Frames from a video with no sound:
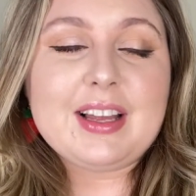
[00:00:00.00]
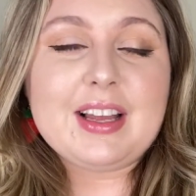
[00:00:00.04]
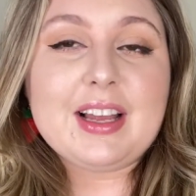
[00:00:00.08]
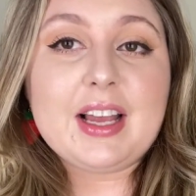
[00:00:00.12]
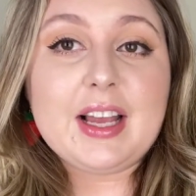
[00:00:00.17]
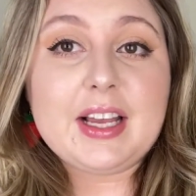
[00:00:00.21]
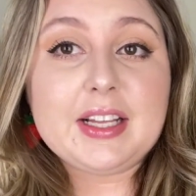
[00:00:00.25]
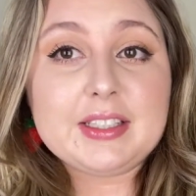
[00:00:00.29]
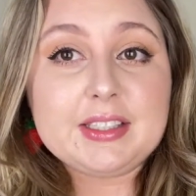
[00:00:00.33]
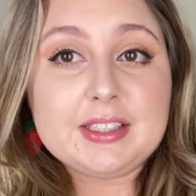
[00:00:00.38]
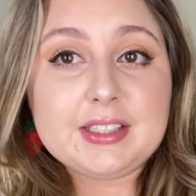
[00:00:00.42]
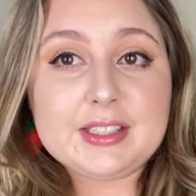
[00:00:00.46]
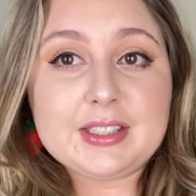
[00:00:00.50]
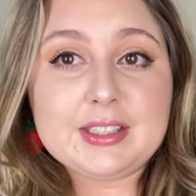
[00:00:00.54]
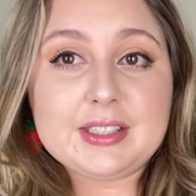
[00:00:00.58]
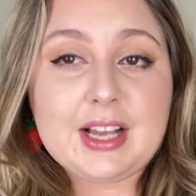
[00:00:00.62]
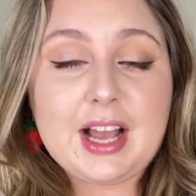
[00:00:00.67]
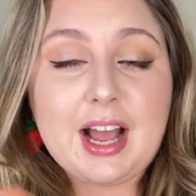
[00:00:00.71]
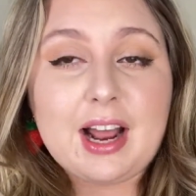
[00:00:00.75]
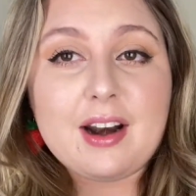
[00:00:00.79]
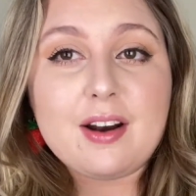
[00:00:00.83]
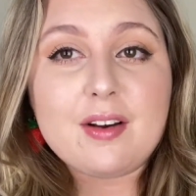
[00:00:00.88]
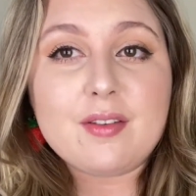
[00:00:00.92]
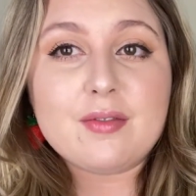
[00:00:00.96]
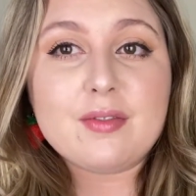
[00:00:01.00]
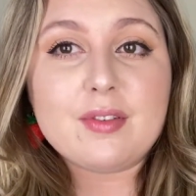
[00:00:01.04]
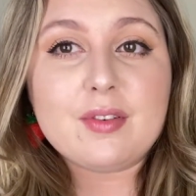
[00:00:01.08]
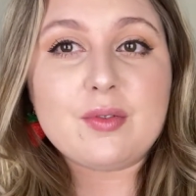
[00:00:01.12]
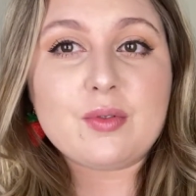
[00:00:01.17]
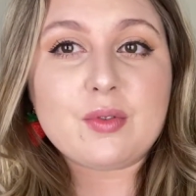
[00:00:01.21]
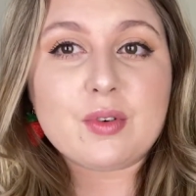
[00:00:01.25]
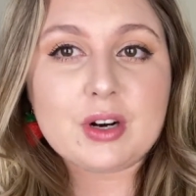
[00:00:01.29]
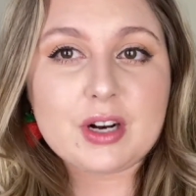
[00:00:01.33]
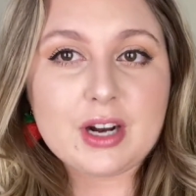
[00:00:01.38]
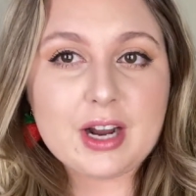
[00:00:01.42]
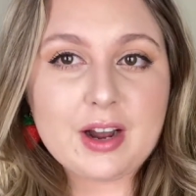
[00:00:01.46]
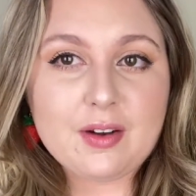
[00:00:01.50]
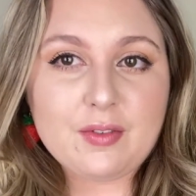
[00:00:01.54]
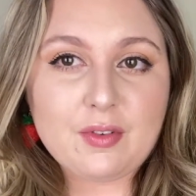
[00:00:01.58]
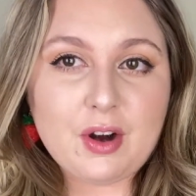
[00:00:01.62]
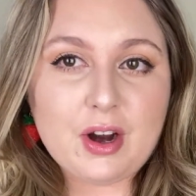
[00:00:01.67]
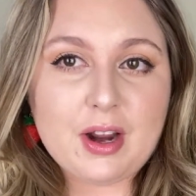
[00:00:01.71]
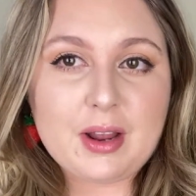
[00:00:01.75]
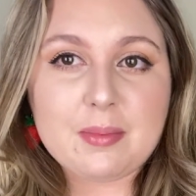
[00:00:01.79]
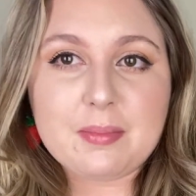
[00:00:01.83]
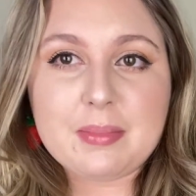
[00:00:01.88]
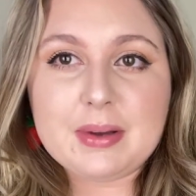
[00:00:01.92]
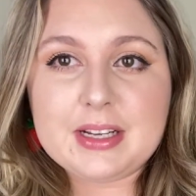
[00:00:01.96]
it's kind of
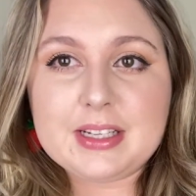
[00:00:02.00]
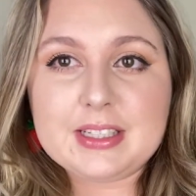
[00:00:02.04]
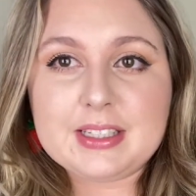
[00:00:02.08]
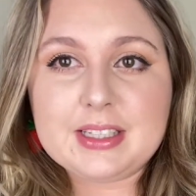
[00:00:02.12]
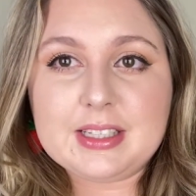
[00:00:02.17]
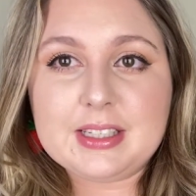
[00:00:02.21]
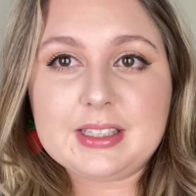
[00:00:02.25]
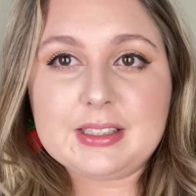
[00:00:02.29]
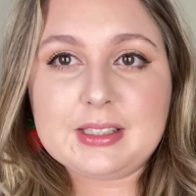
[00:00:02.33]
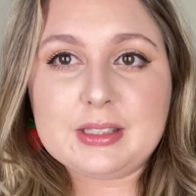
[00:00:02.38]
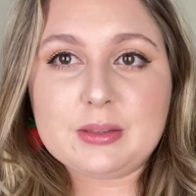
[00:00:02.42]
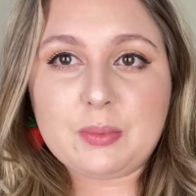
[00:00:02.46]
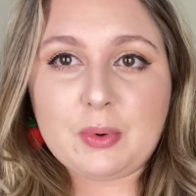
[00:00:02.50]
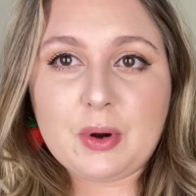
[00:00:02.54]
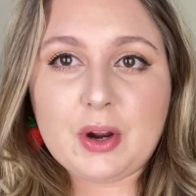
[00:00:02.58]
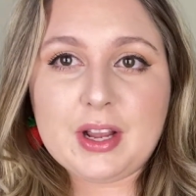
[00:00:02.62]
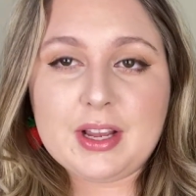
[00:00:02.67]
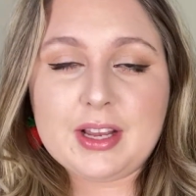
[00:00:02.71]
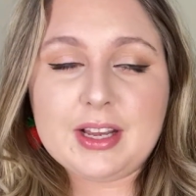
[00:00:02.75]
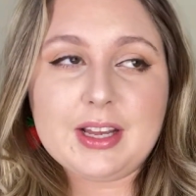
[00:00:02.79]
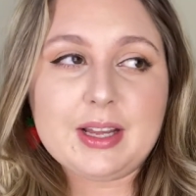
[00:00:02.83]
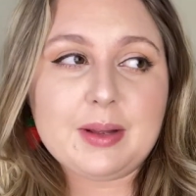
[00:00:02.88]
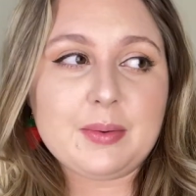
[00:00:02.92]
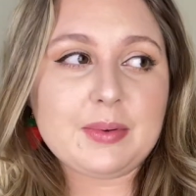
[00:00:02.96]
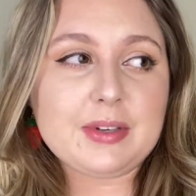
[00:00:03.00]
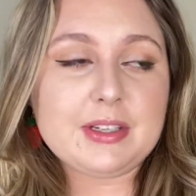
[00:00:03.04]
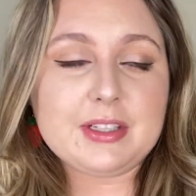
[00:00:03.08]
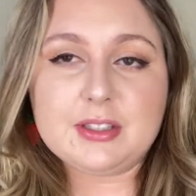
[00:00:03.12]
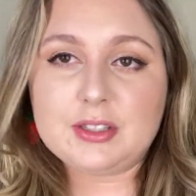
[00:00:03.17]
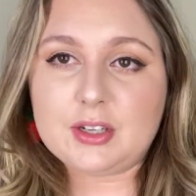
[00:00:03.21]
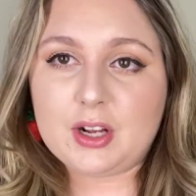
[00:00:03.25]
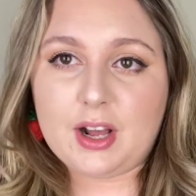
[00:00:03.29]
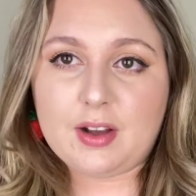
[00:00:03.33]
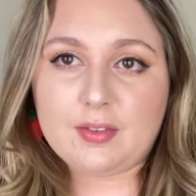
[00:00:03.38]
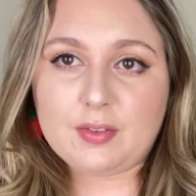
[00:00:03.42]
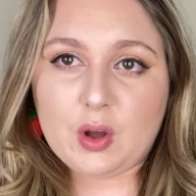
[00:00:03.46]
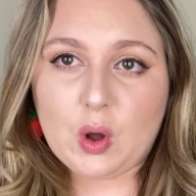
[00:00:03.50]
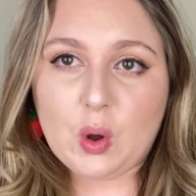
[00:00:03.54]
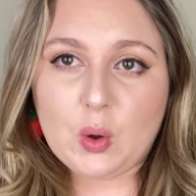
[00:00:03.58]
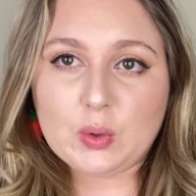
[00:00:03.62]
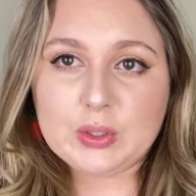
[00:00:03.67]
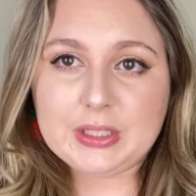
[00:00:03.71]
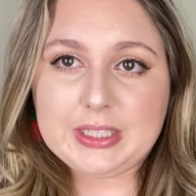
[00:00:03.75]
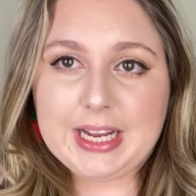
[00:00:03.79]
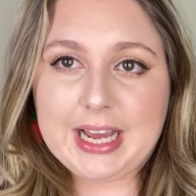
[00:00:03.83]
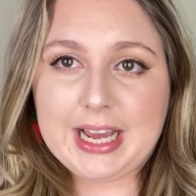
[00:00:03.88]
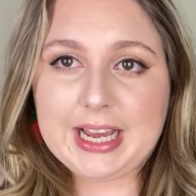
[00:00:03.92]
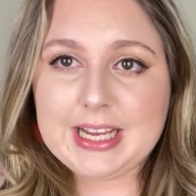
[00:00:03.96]
recovering because it's spring and we still have
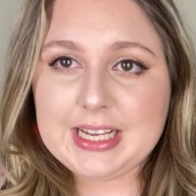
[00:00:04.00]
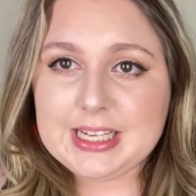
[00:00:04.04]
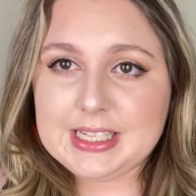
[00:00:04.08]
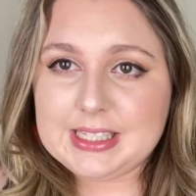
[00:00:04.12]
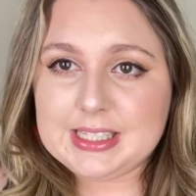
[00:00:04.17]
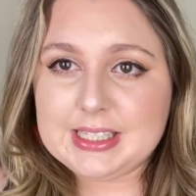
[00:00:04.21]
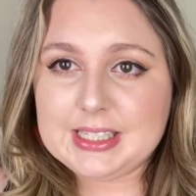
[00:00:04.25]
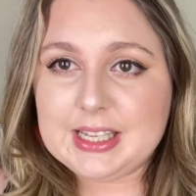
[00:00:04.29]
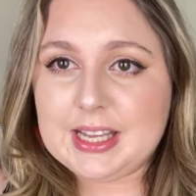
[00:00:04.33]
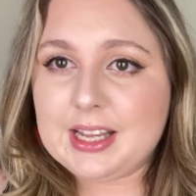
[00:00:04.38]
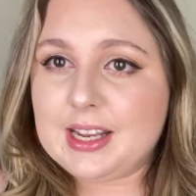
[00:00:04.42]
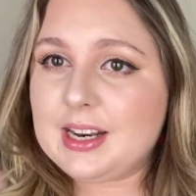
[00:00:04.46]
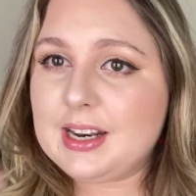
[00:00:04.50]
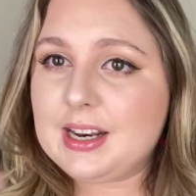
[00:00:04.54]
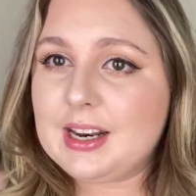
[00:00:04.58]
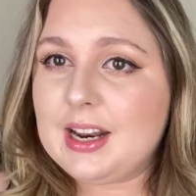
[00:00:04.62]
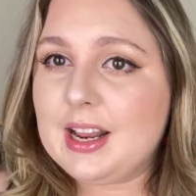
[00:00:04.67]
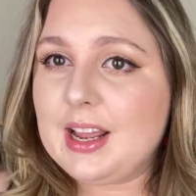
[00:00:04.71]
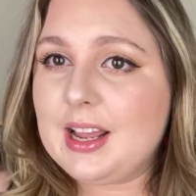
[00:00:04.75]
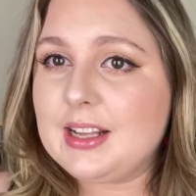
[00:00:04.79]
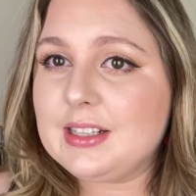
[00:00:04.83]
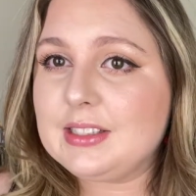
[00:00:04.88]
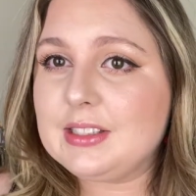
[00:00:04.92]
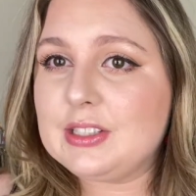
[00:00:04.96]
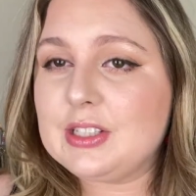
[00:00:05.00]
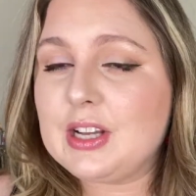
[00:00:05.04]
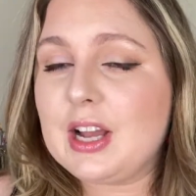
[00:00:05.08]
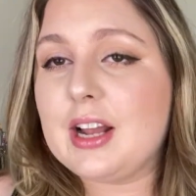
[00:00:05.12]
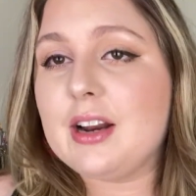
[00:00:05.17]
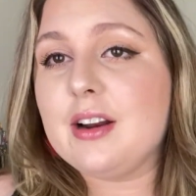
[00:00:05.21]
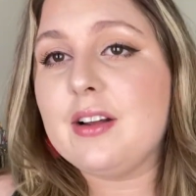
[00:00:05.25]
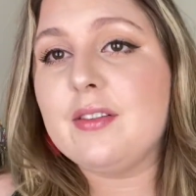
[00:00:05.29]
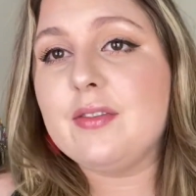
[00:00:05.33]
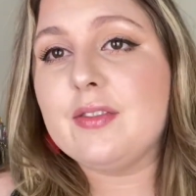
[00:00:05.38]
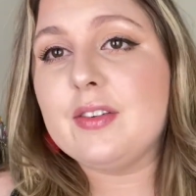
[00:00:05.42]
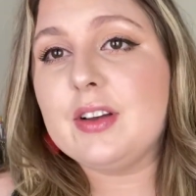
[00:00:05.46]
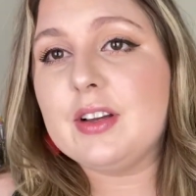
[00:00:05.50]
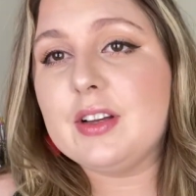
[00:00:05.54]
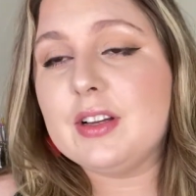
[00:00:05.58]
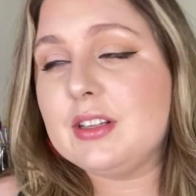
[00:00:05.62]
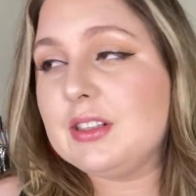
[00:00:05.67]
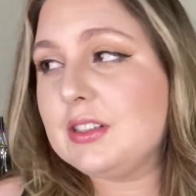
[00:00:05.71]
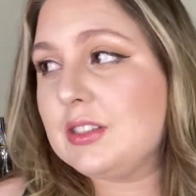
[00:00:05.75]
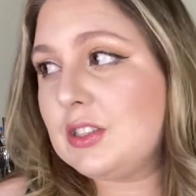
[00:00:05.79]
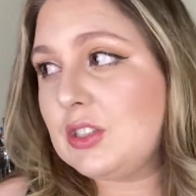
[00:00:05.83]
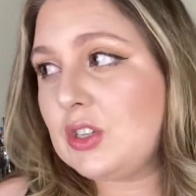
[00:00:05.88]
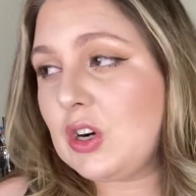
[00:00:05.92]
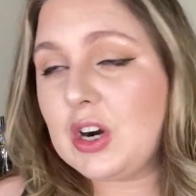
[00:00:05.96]
cold days, and it's kind of
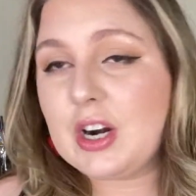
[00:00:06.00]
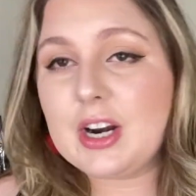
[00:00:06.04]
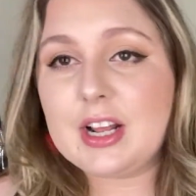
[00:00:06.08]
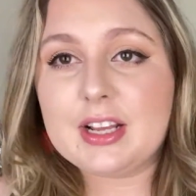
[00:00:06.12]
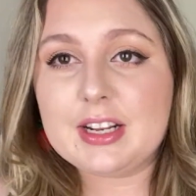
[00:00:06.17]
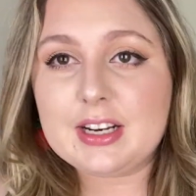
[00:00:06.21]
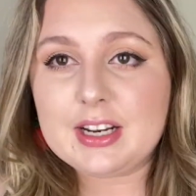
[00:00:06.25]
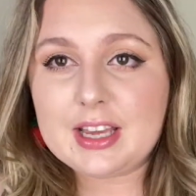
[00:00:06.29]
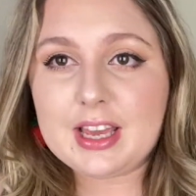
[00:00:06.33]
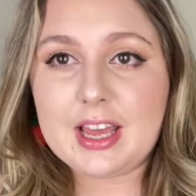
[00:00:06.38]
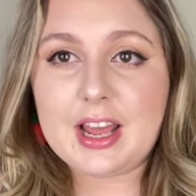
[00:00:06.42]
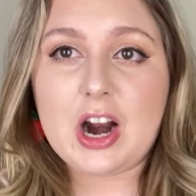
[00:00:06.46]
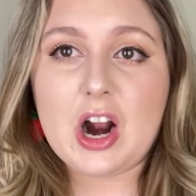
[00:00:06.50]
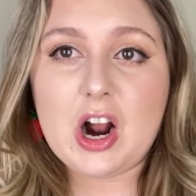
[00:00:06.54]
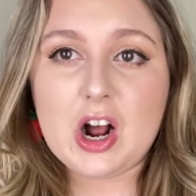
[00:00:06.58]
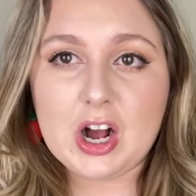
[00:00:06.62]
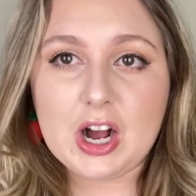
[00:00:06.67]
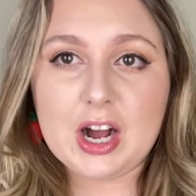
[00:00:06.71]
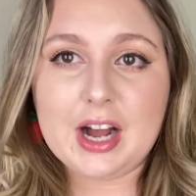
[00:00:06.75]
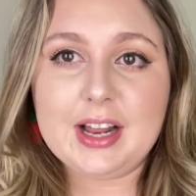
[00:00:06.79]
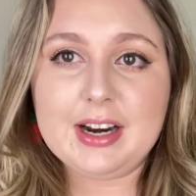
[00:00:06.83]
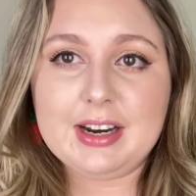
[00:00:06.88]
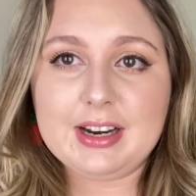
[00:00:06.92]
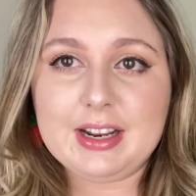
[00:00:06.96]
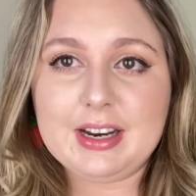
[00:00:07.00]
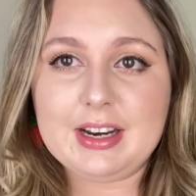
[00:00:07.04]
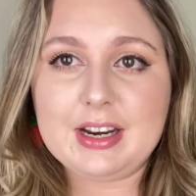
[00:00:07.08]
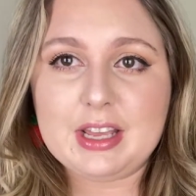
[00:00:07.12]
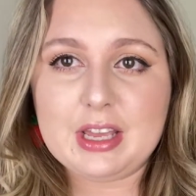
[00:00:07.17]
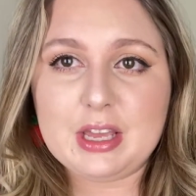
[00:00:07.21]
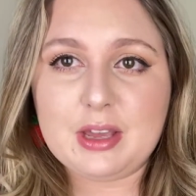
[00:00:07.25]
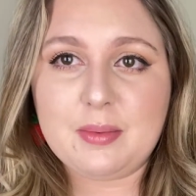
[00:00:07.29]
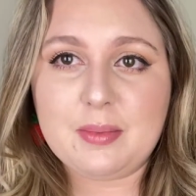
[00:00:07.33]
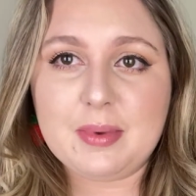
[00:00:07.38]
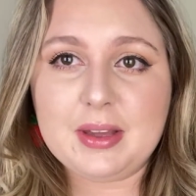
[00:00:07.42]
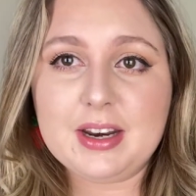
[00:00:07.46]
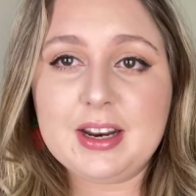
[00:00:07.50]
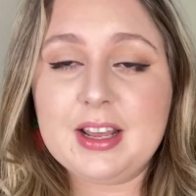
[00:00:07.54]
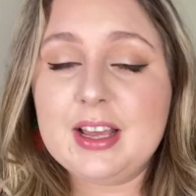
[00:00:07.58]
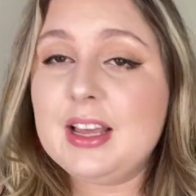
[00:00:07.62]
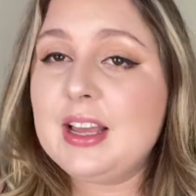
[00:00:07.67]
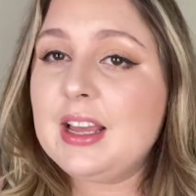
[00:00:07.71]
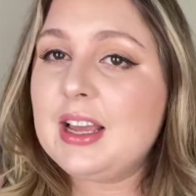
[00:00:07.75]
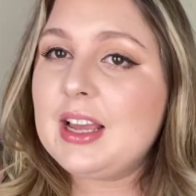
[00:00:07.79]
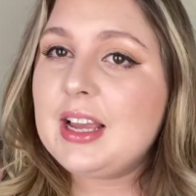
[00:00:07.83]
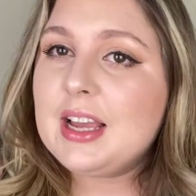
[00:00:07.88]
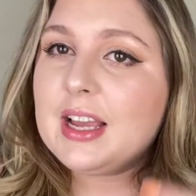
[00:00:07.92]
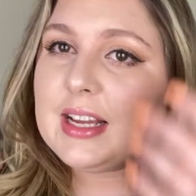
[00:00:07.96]
starting to get hot and humid.
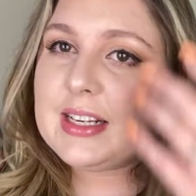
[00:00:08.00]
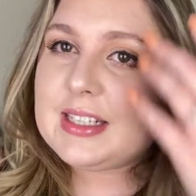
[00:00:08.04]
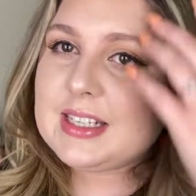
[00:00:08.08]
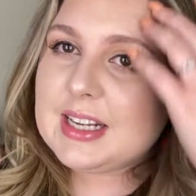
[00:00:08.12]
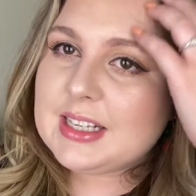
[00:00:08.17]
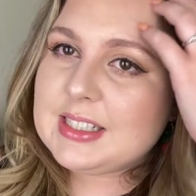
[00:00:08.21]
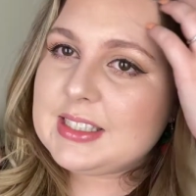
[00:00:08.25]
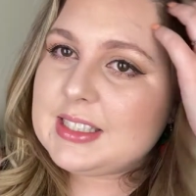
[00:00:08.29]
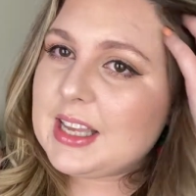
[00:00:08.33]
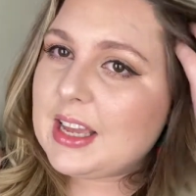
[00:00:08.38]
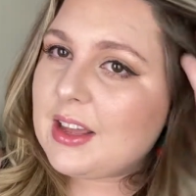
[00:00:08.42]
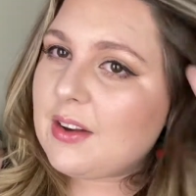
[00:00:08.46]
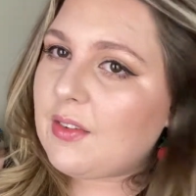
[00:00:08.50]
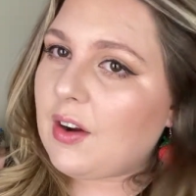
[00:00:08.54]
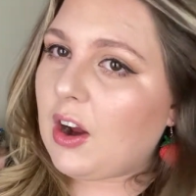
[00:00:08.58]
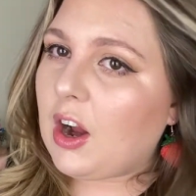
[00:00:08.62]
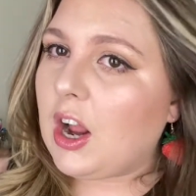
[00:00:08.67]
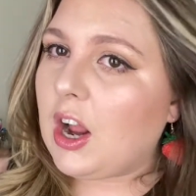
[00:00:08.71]
It does get very